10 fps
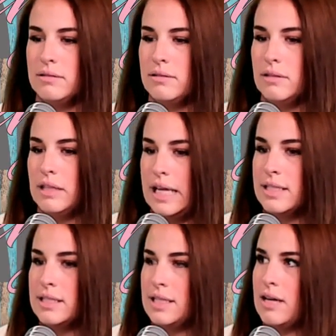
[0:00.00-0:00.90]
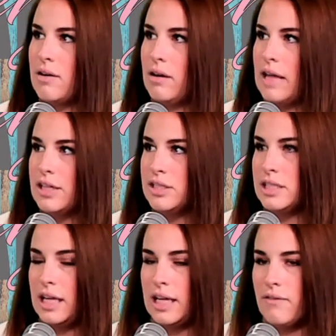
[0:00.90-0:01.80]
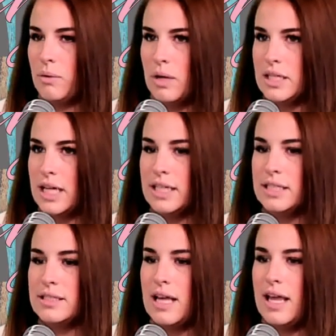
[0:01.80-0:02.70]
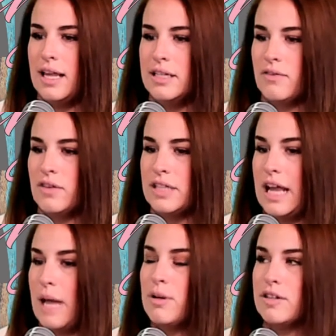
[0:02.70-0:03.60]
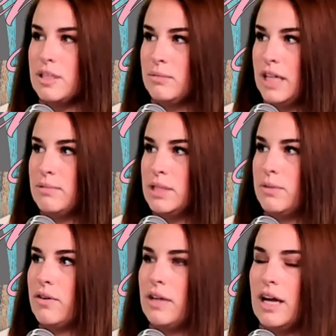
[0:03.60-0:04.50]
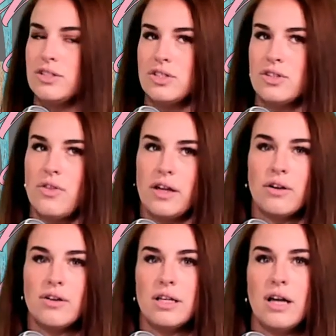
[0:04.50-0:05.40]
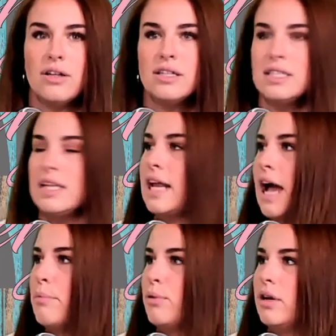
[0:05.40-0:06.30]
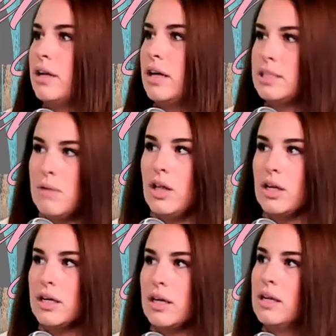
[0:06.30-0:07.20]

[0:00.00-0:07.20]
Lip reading: lengths in her lashes, like everyone does, and different diameters sometimes. Some of her lashes are thicker than others, and I put a smaller